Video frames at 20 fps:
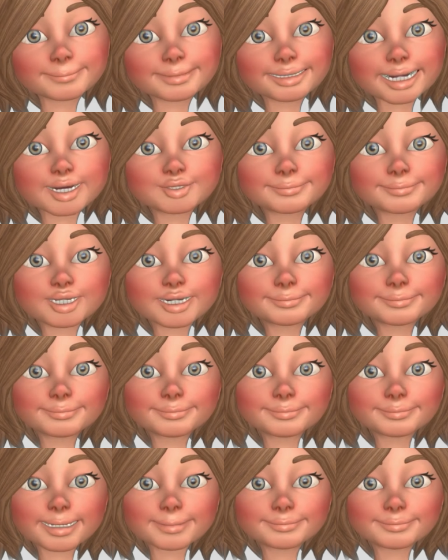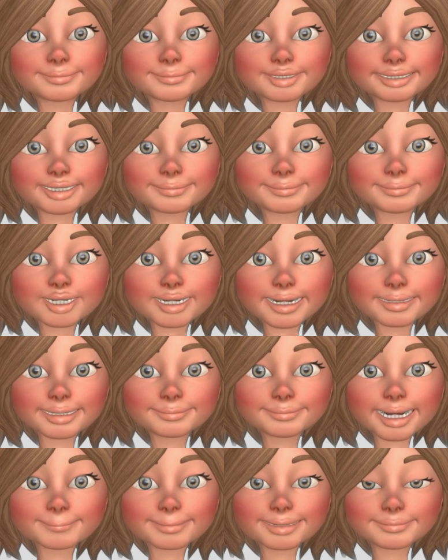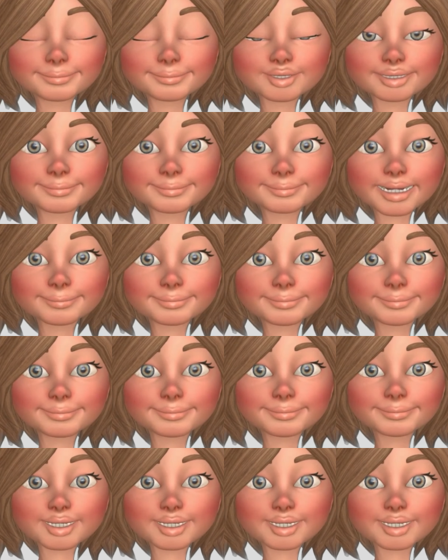In Moko, a type of New Zealand Maori tattoo,